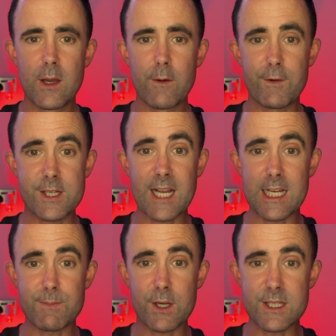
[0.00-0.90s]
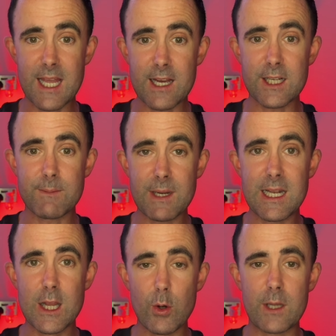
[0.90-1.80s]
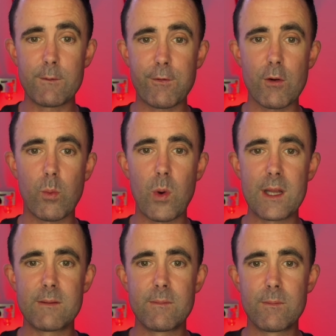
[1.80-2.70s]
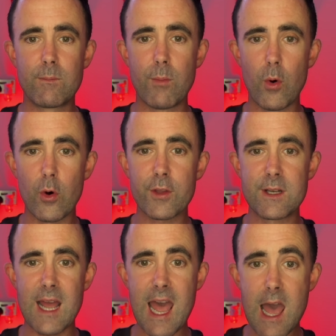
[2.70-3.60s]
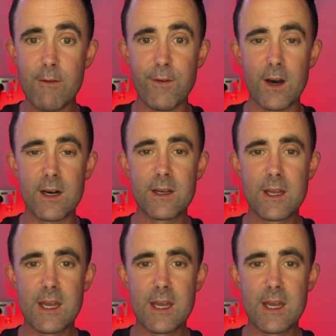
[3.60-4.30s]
for Saint, because they're going to be looking for a win more than ever.